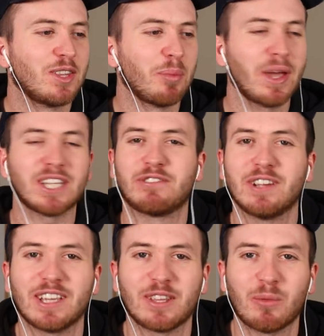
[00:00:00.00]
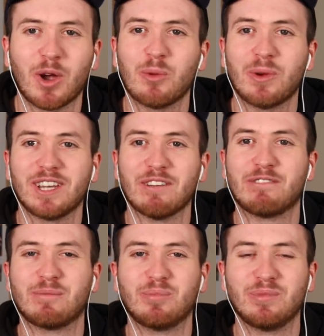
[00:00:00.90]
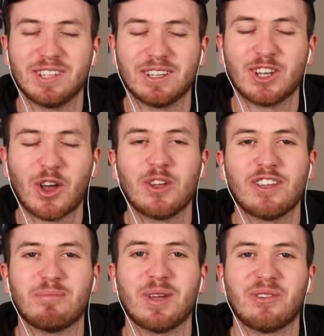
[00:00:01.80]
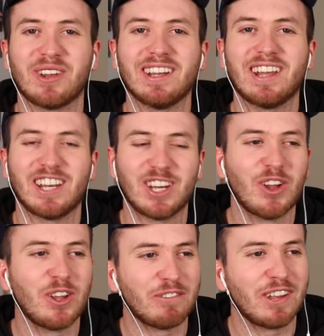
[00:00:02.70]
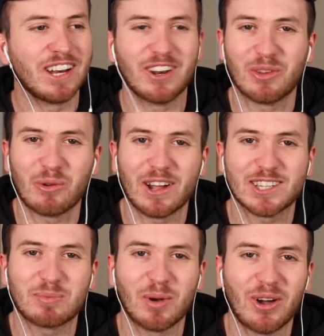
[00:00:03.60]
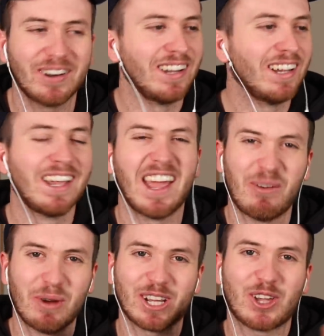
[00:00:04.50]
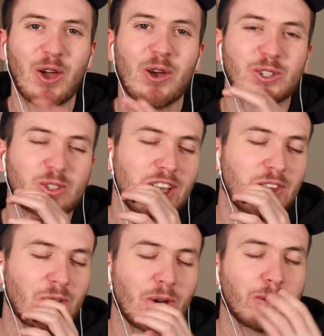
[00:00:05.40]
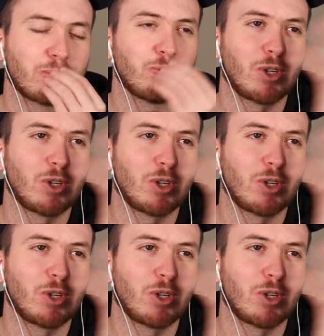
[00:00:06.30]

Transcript: the best feeling in the world when you you know you've middled it and you know you've hit it in the right spot and when it curls straight through